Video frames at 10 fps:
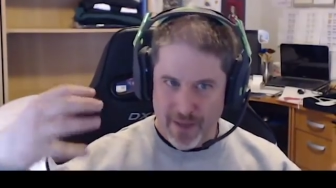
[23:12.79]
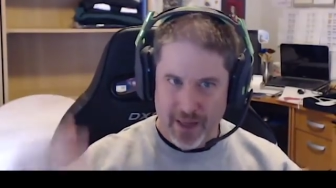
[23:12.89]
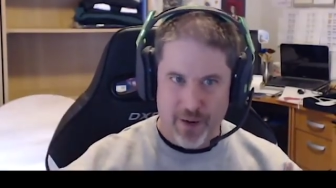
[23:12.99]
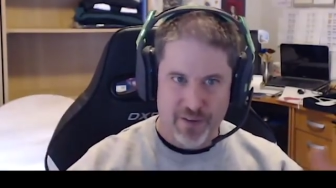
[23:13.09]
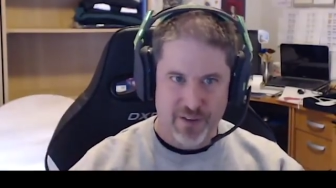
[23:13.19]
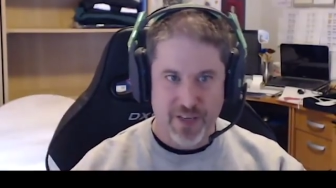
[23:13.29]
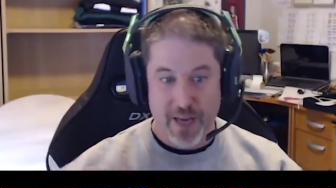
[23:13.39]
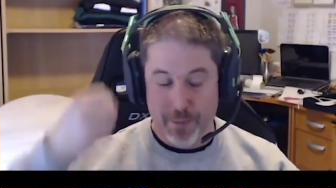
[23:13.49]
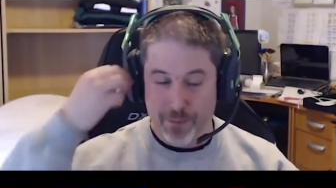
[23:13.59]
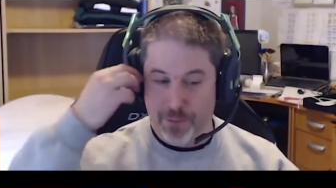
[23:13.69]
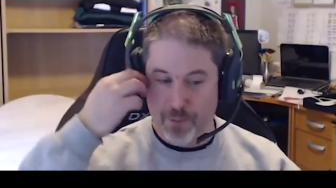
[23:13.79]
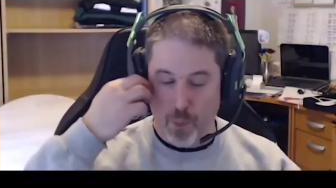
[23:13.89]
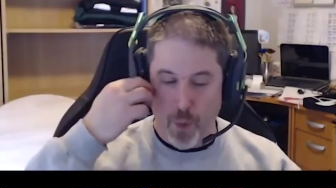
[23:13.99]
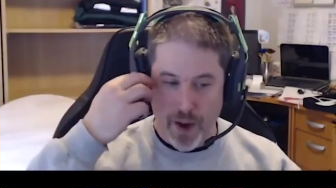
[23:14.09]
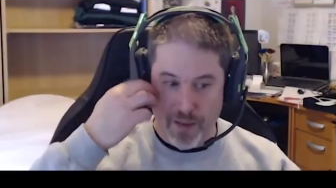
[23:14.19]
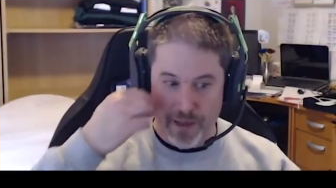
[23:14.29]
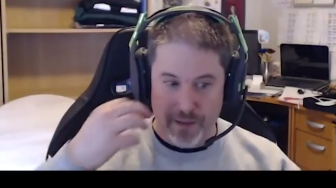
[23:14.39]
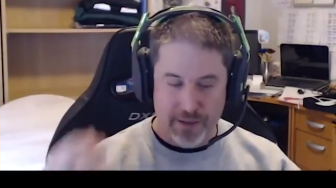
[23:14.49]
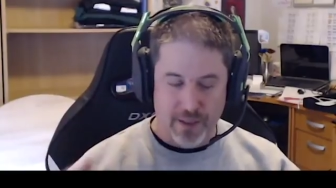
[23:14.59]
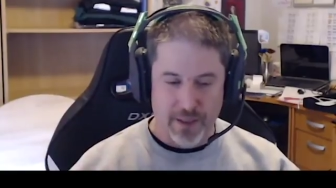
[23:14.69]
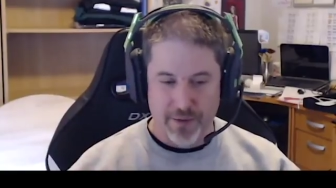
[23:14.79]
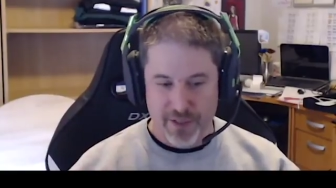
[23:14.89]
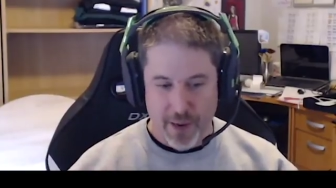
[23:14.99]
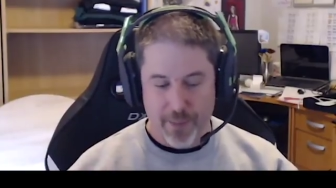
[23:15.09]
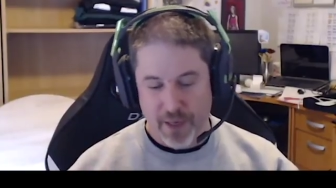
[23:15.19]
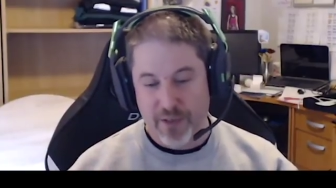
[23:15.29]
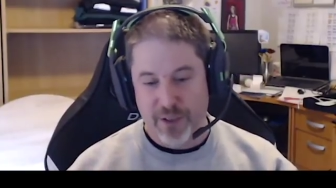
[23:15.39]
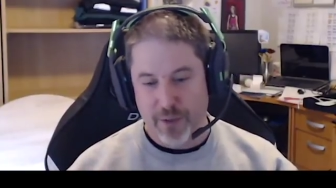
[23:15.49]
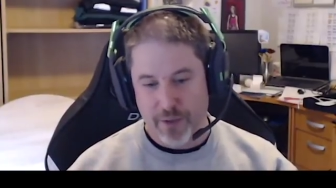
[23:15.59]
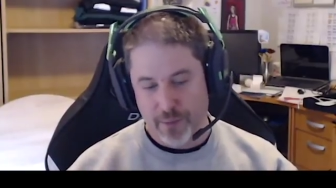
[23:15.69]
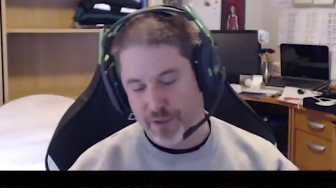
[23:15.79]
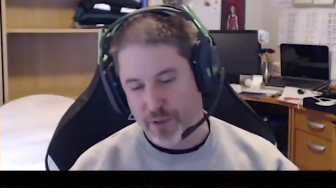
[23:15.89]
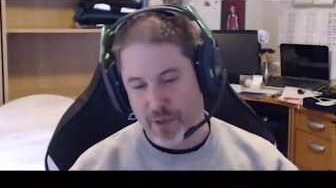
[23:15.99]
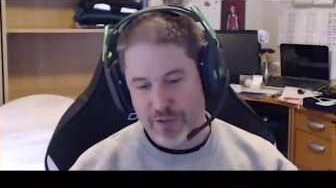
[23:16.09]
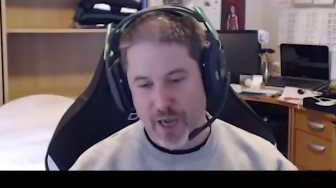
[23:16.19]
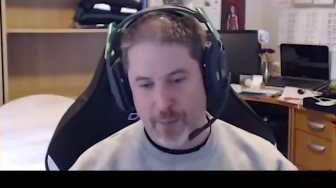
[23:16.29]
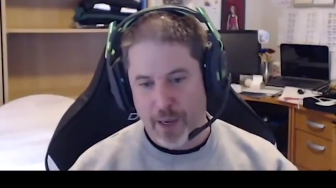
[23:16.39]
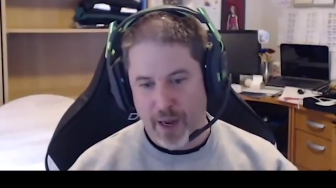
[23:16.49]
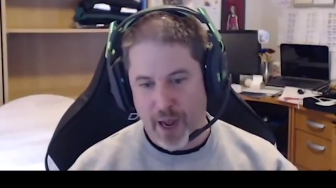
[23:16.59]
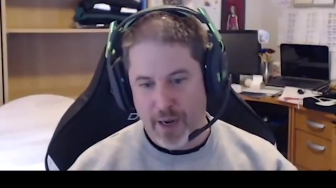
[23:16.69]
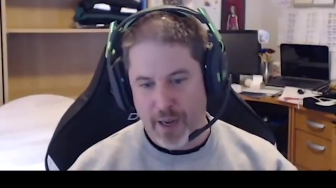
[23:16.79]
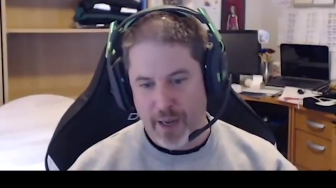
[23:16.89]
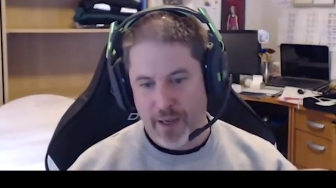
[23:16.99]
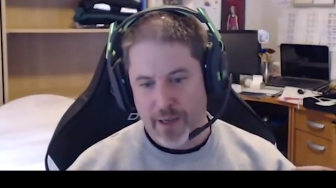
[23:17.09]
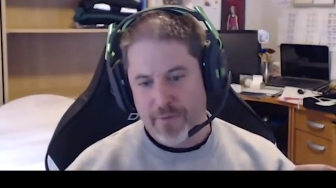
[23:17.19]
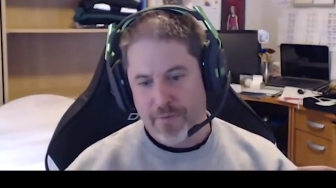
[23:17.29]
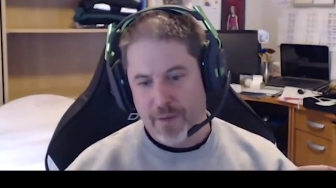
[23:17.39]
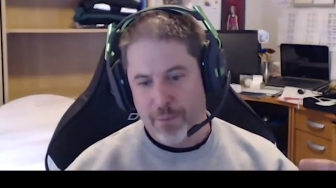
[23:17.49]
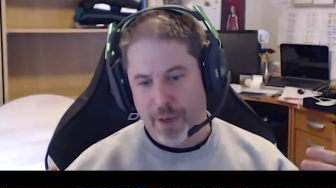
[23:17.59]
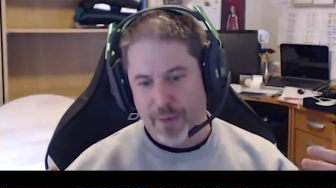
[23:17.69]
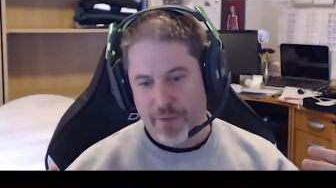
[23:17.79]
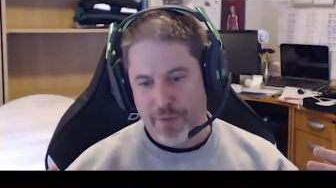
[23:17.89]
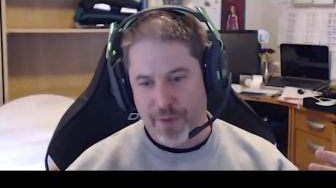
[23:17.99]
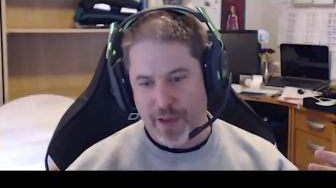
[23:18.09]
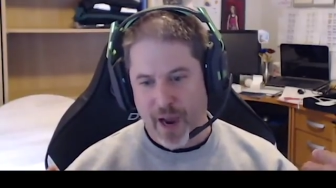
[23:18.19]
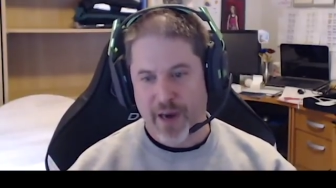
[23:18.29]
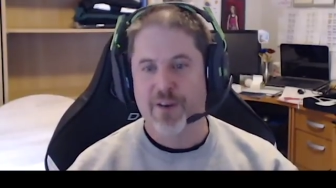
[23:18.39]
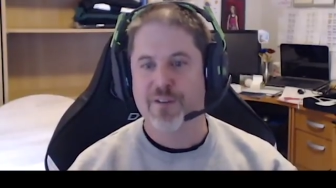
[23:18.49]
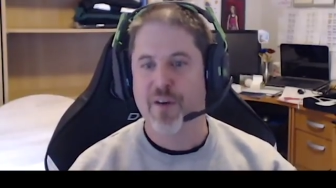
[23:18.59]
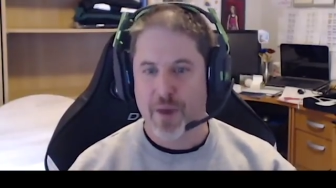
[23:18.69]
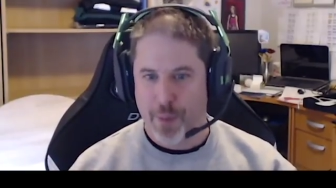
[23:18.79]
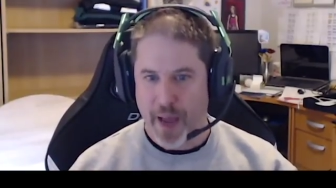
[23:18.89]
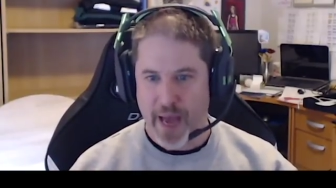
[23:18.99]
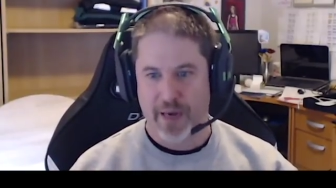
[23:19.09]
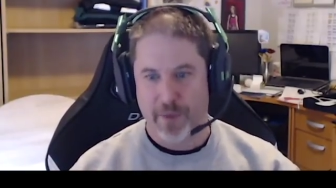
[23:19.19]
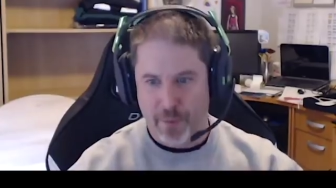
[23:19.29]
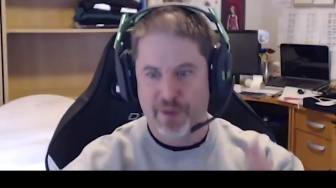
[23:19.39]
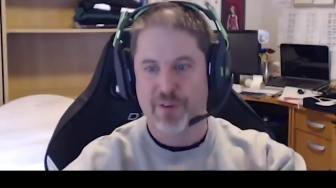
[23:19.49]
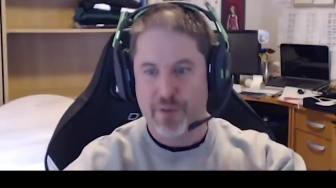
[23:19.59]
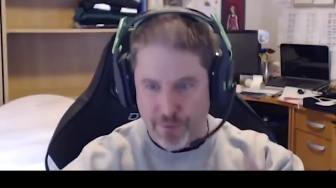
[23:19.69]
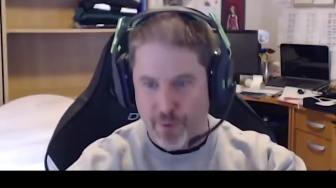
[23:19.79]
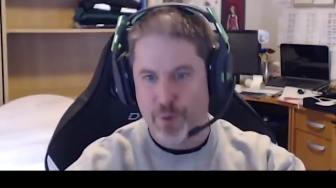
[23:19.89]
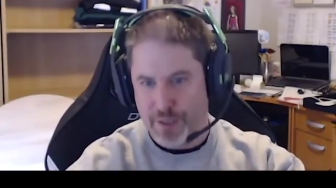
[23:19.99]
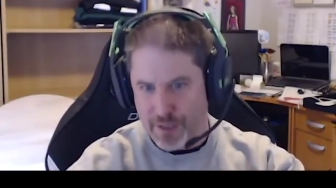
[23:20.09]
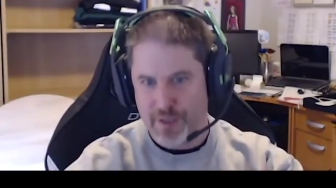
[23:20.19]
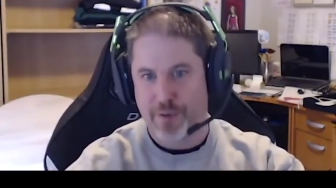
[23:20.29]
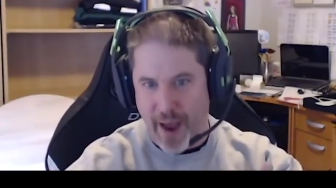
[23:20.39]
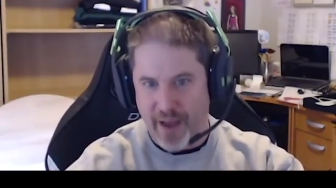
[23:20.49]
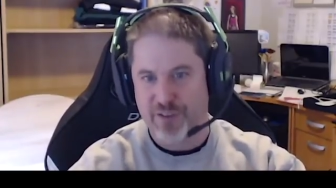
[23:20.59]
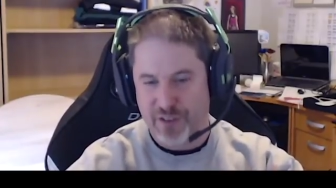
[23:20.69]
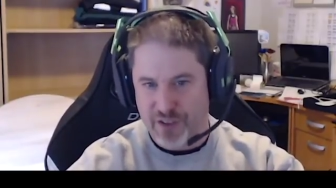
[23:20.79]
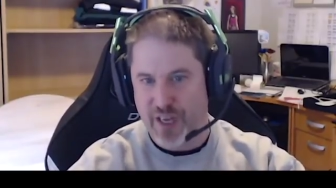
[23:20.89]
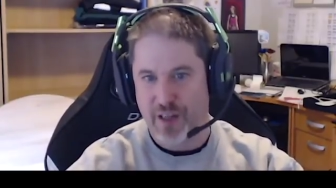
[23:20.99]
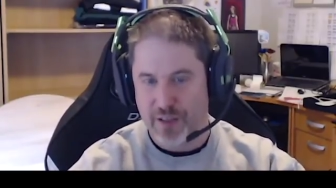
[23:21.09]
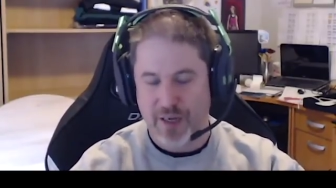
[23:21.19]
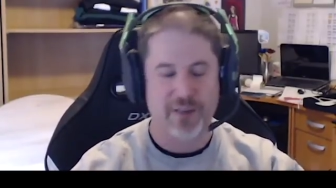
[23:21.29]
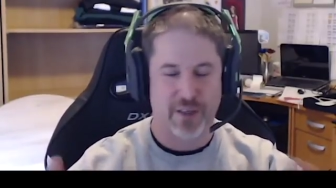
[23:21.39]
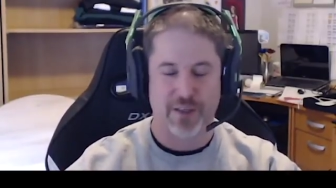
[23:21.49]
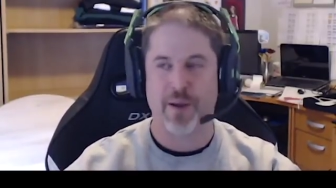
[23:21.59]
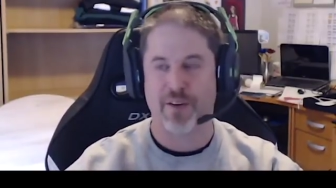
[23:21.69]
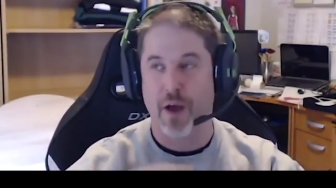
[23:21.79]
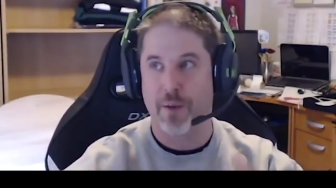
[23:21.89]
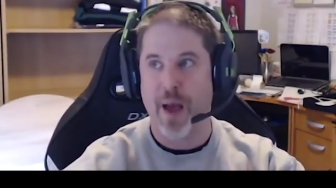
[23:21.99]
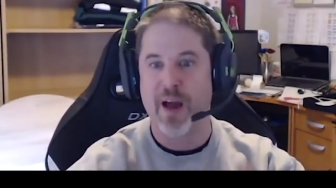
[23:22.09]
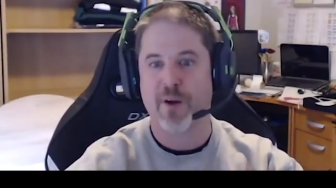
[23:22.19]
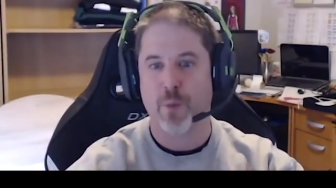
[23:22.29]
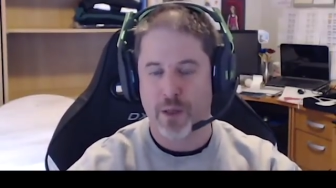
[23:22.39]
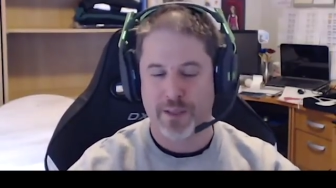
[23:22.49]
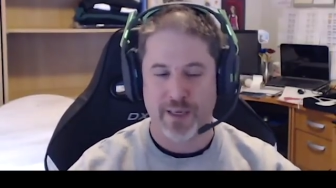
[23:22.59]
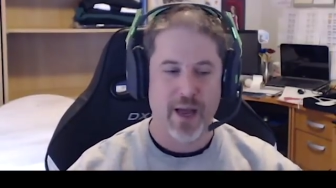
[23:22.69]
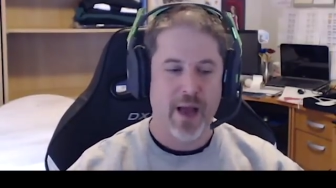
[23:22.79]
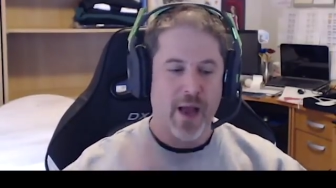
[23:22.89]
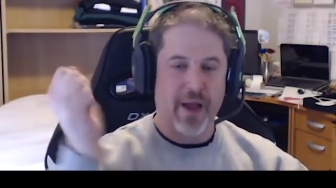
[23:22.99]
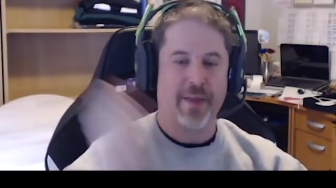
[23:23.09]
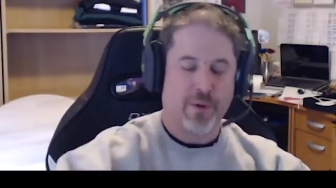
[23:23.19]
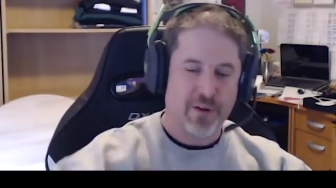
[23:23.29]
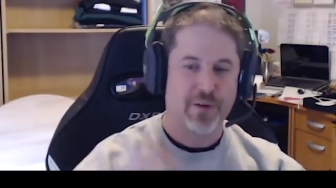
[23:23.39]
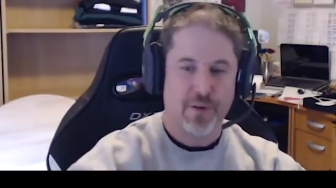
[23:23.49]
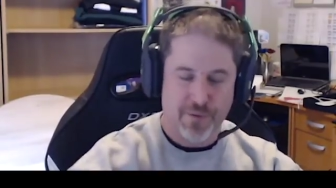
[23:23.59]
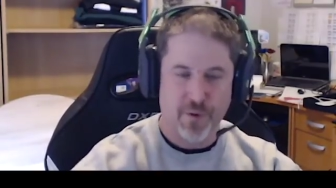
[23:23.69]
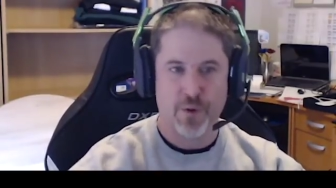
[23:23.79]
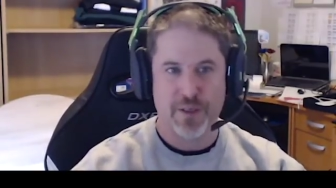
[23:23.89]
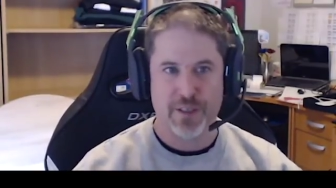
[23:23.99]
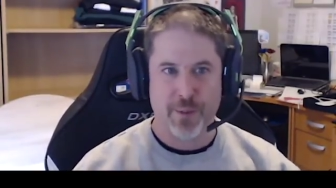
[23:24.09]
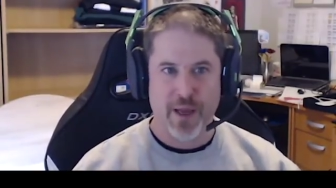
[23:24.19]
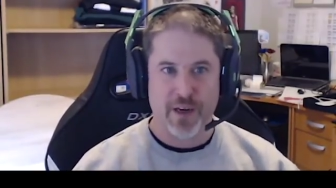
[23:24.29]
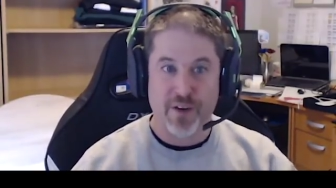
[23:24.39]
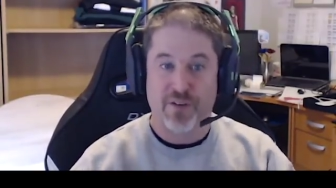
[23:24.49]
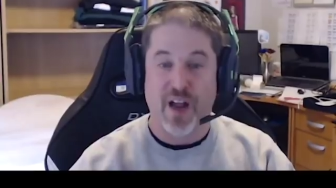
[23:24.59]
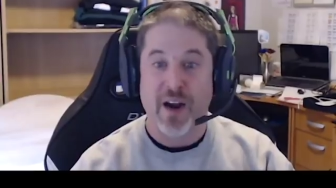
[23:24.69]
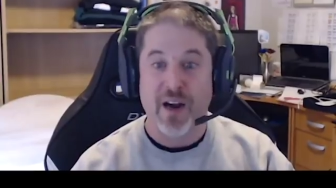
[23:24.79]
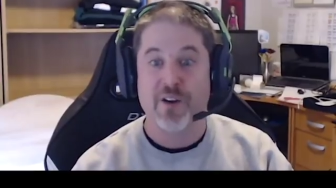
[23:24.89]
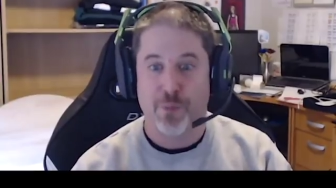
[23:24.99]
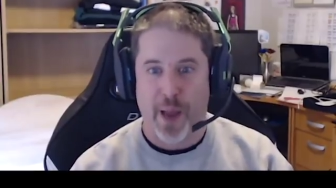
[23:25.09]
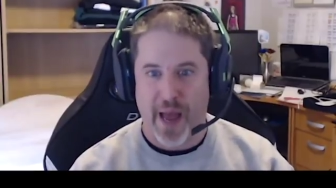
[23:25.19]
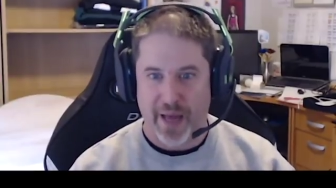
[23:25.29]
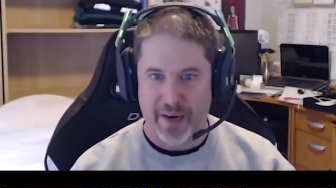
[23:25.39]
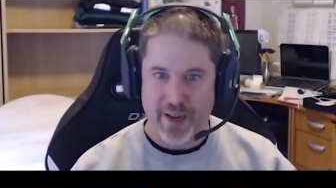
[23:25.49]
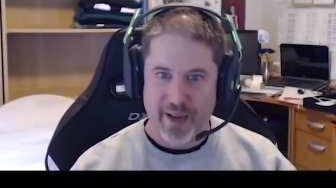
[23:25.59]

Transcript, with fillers: you know, it's the same way that uh, the Japanese do it, which is called tamahagane, but the iron is very bad, and the reason you fold it in Damascus steel, not sorry, uh, pattern welding, and the reason you fold it in Japan is because the iron is bad.